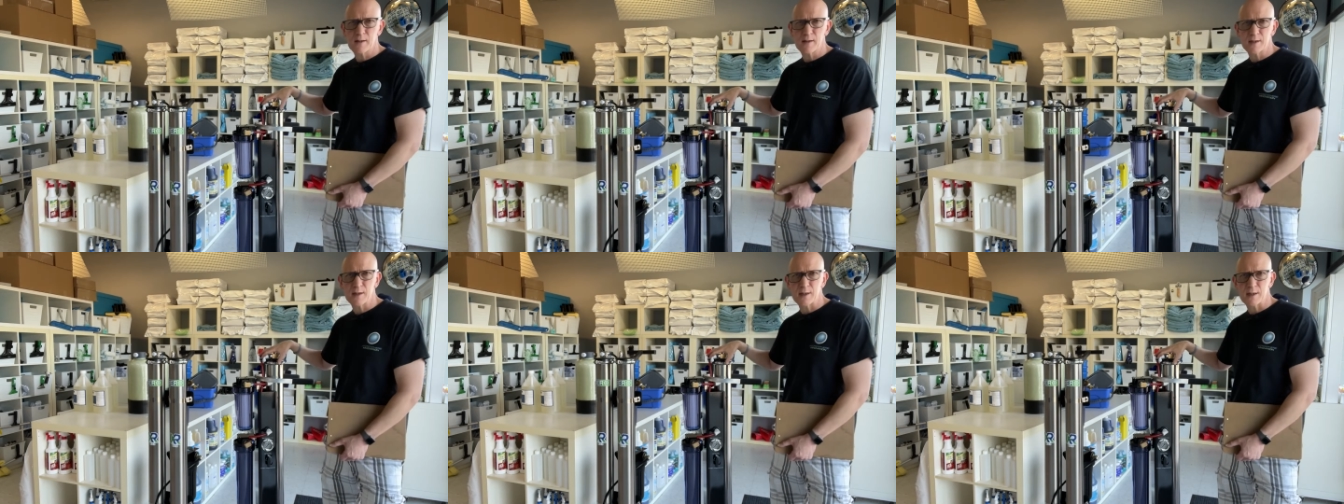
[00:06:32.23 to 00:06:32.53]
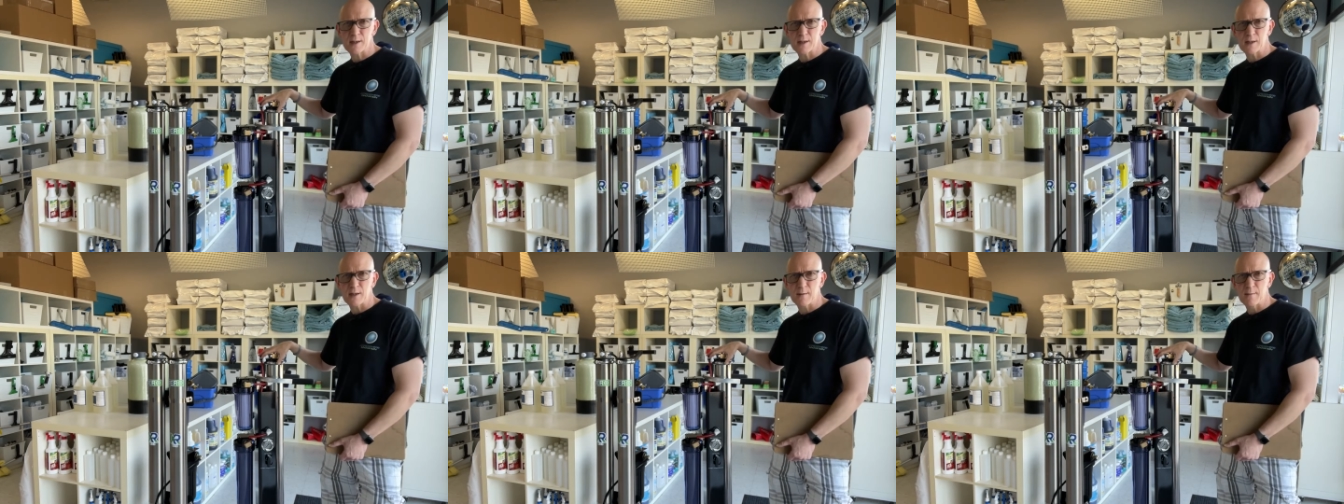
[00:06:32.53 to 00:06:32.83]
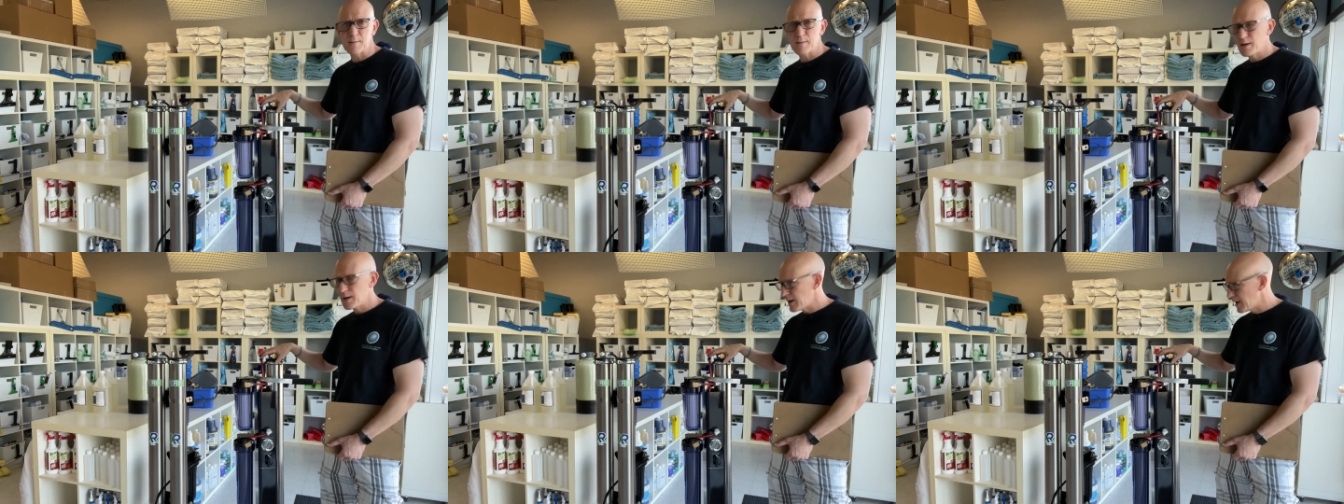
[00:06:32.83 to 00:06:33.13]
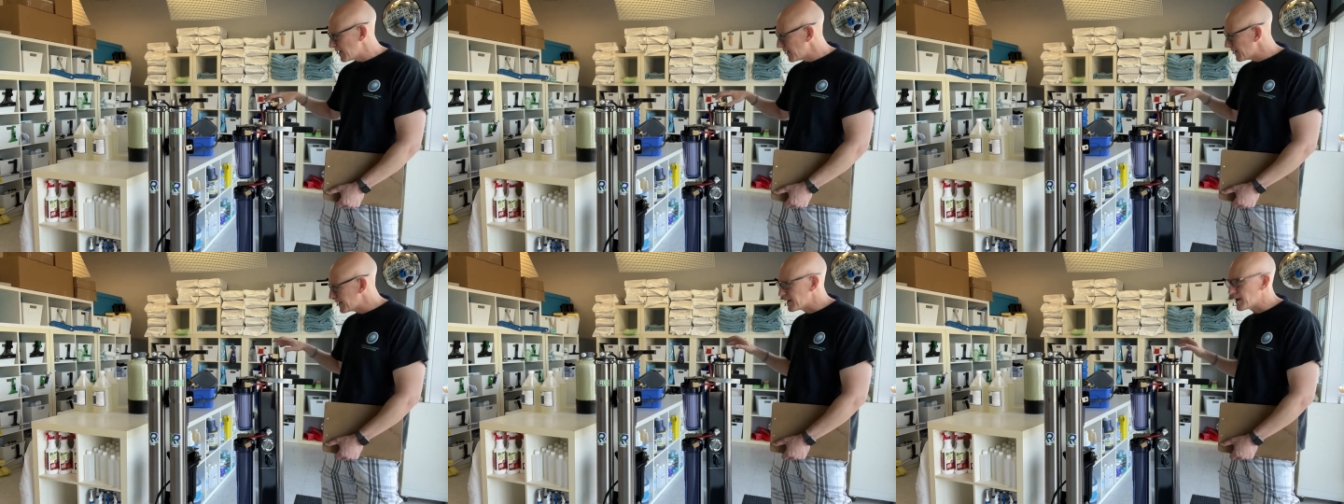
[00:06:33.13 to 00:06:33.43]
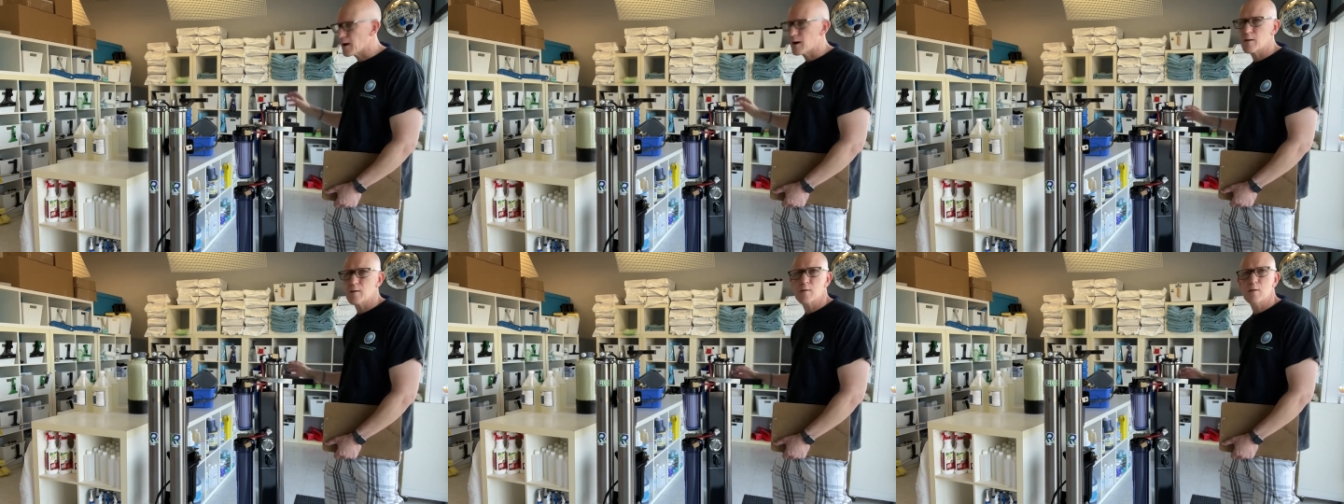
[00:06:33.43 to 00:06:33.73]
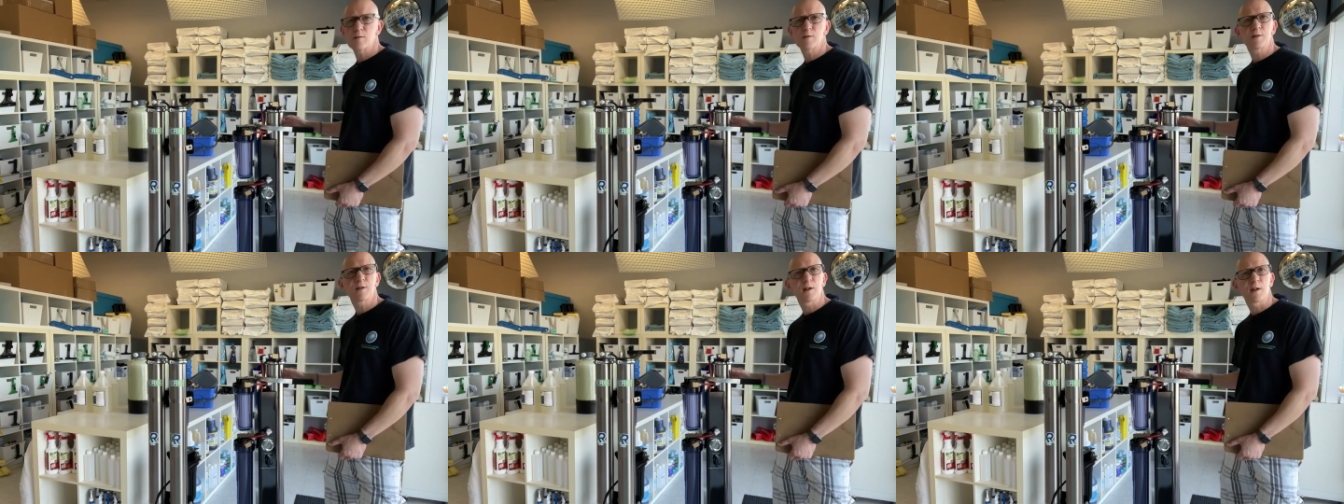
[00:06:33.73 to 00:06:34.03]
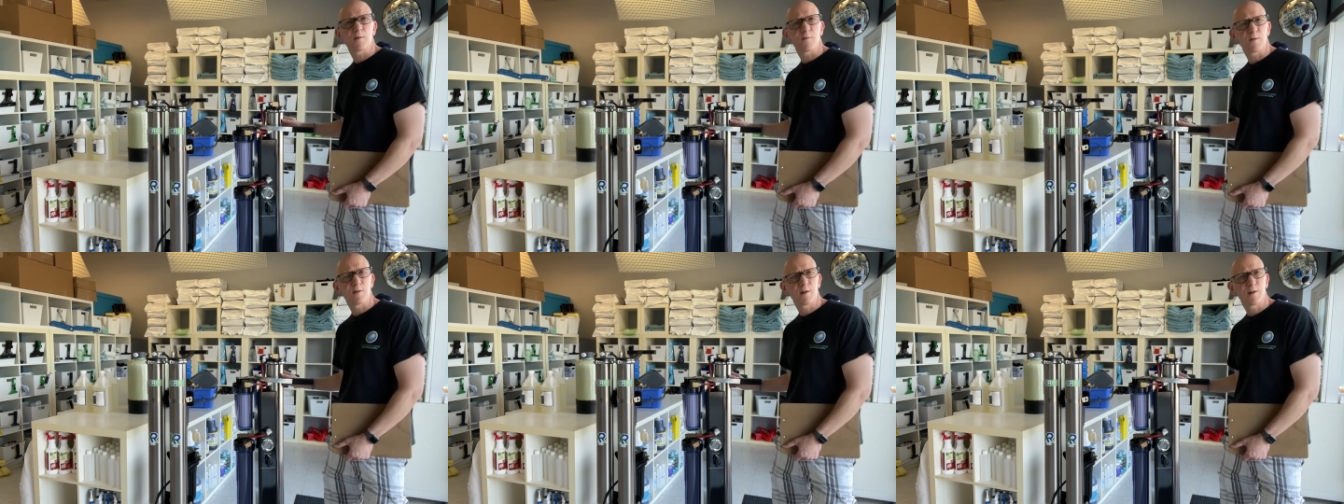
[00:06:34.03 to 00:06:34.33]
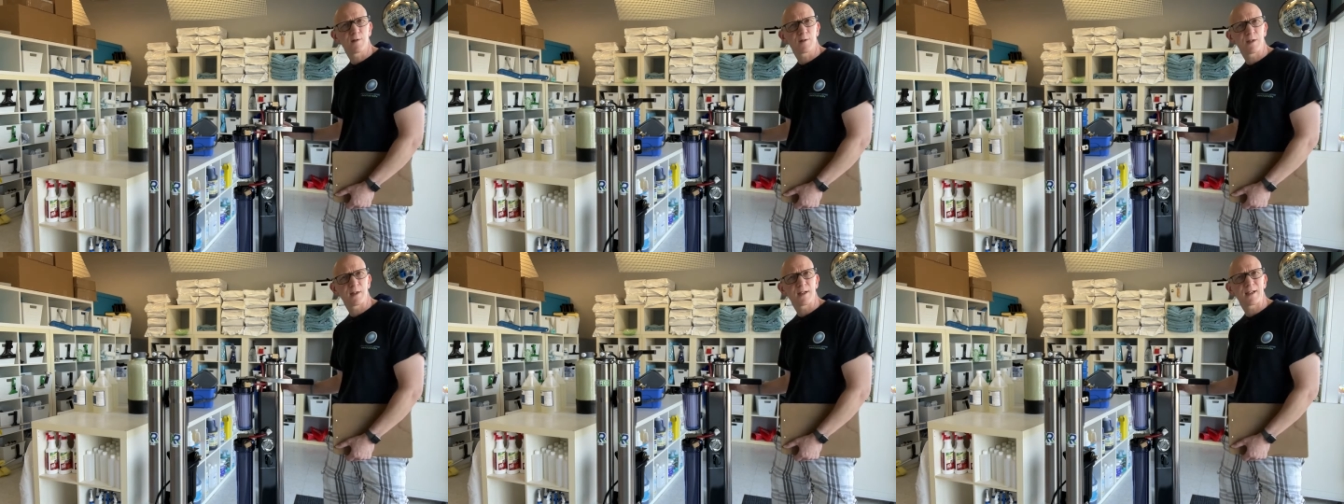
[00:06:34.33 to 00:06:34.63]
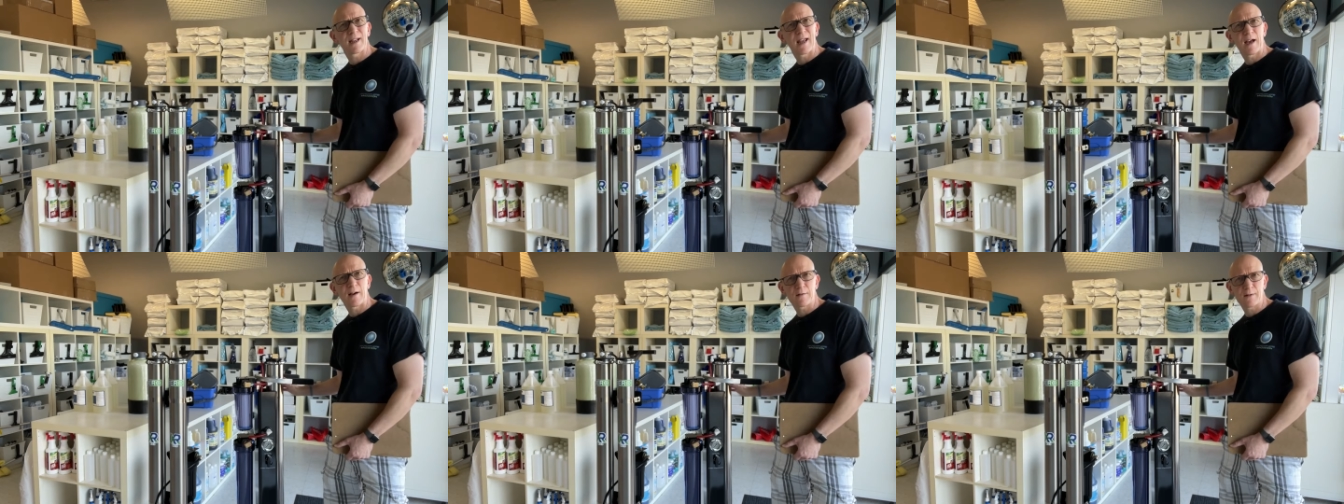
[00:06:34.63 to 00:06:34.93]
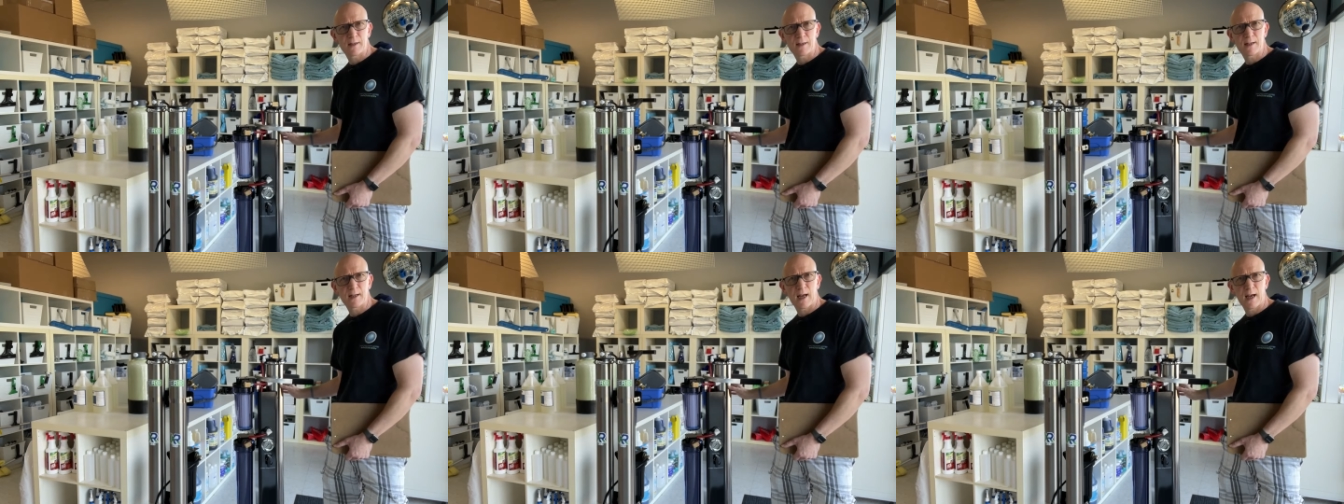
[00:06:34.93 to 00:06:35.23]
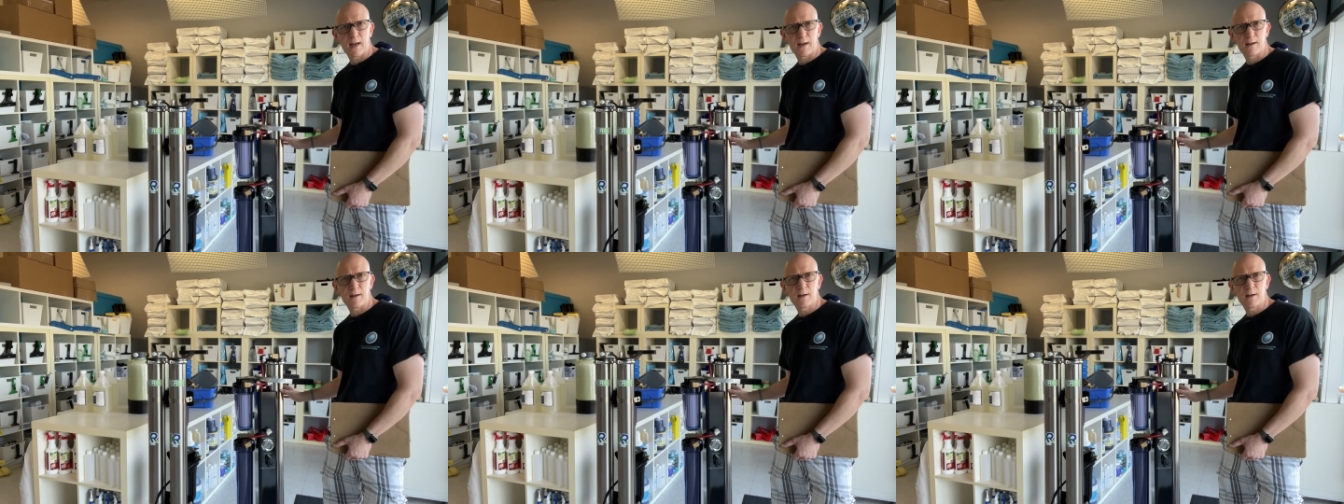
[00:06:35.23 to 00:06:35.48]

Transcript: the system, the RO is going to reduce it down to 10